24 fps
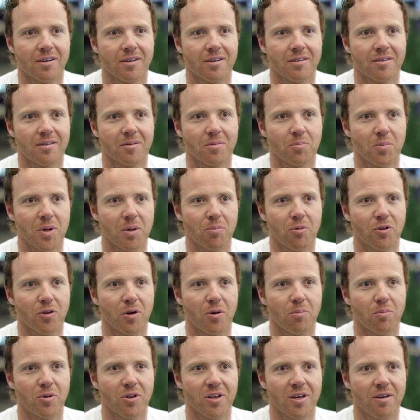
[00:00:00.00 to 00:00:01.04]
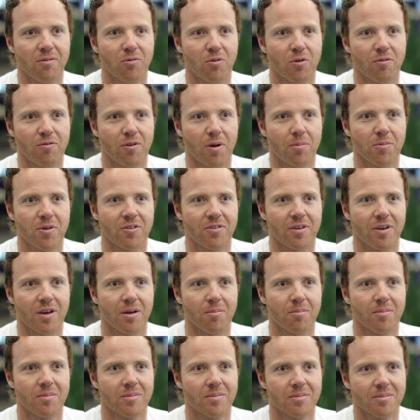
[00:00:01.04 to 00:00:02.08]
and people don't believe we're from the
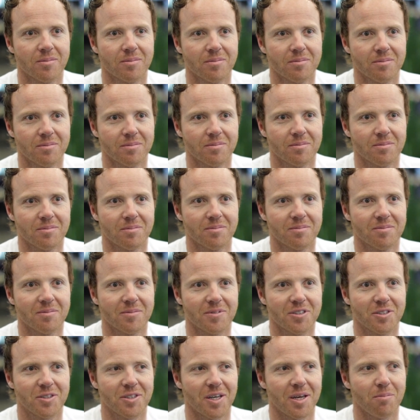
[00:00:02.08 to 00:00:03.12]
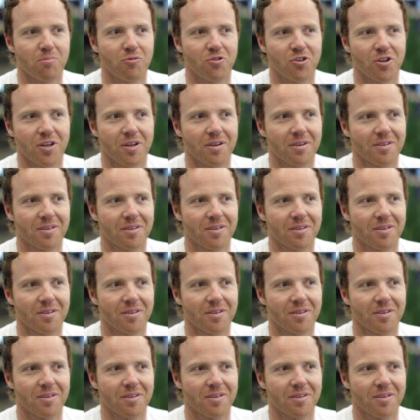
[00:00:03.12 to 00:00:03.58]
same gene.